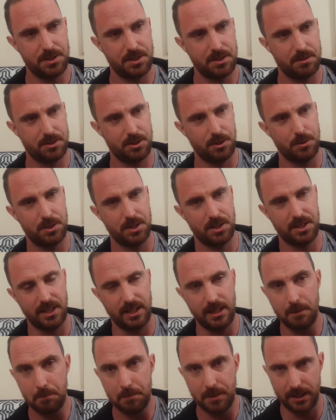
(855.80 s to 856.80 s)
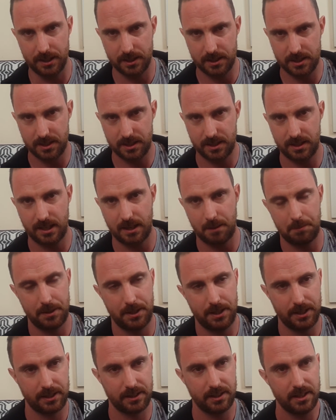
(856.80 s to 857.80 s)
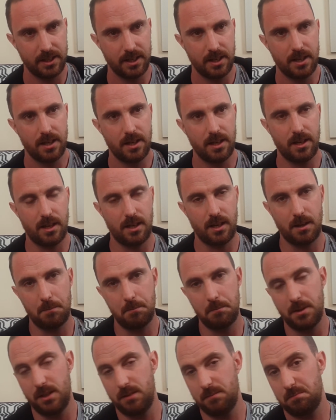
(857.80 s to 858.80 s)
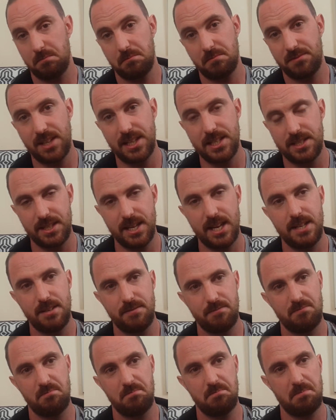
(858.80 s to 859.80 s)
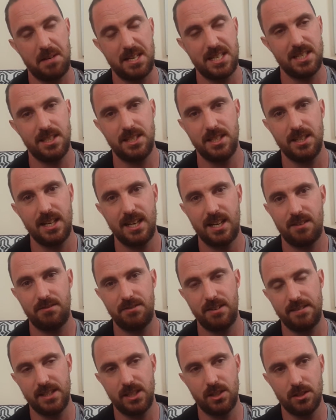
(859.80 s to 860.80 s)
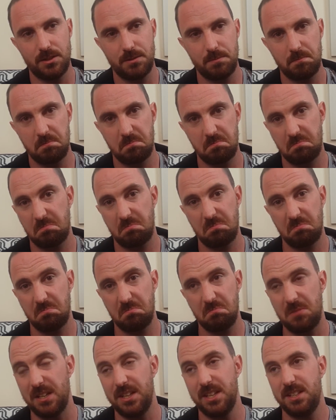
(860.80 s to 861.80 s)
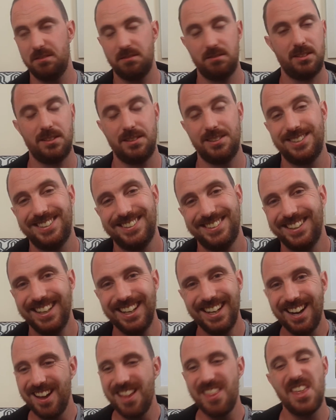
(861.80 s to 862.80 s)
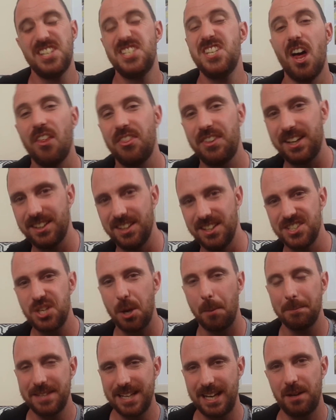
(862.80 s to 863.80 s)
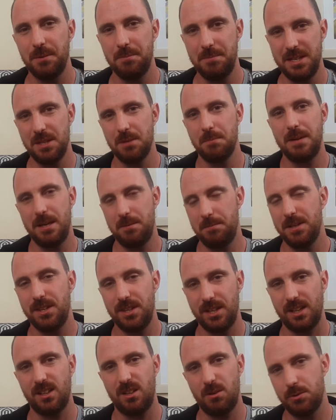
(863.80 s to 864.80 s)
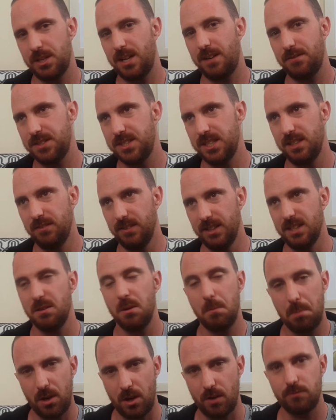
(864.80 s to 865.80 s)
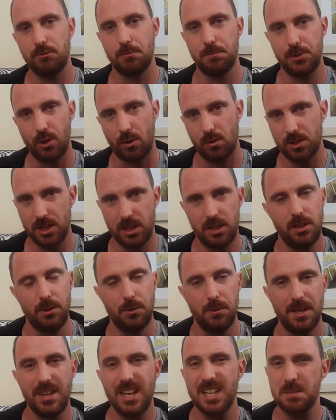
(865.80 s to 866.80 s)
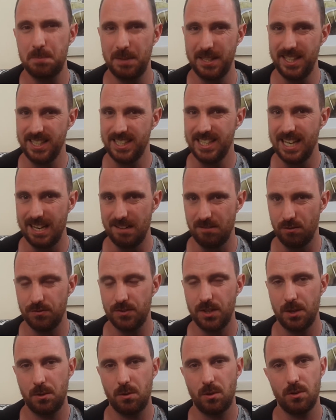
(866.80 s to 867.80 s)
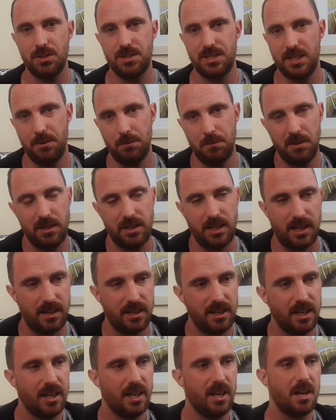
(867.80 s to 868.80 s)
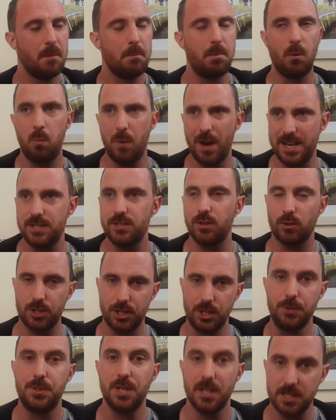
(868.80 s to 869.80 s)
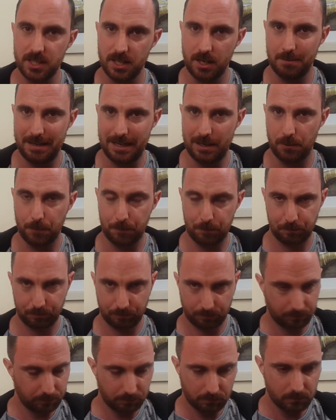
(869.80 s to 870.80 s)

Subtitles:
it was due to the Olympics happening, but they basically didn't have very good. Well, there's nothing that jumped out at me that made me think I would have TV apart from Doctor Who, and that's been a year of no content with that. But when Doctor Who does come out,